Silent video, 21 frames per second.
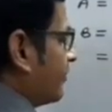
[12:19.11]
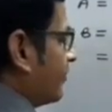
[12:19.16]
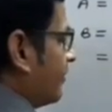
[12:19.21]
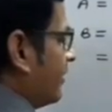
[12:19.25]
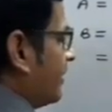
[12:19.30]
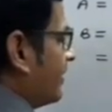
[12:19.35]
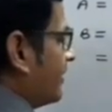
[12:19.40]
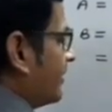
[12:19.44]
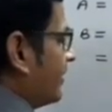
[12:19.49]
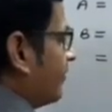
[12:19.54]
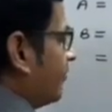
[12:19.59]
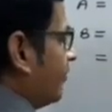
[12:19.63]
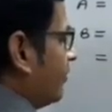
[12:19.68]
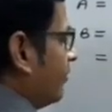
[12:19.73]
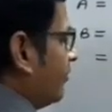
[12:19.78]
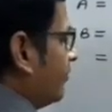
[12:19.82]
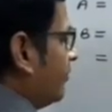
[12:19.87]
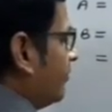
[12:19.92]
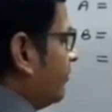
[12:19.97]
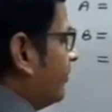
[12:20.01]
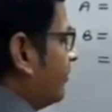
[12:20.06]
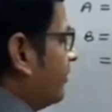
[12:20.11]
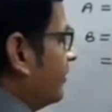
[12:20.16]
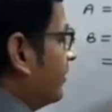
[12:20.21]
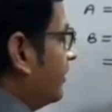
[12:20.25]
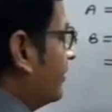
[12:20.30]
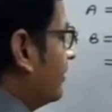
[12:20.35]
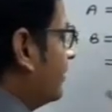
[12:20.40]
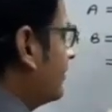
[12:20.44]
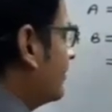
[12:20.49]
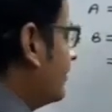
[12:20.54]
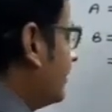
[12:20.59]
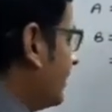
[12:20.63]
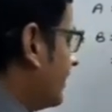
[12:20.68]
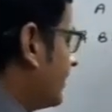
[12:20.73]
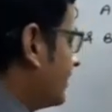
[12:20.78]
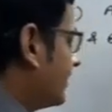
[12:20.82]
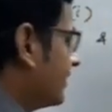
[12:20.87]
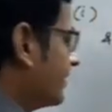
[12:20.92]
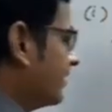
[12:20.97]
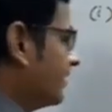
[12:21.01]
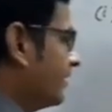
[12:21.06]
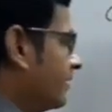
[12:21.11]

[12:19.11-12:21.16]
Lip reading: So X equal to 6.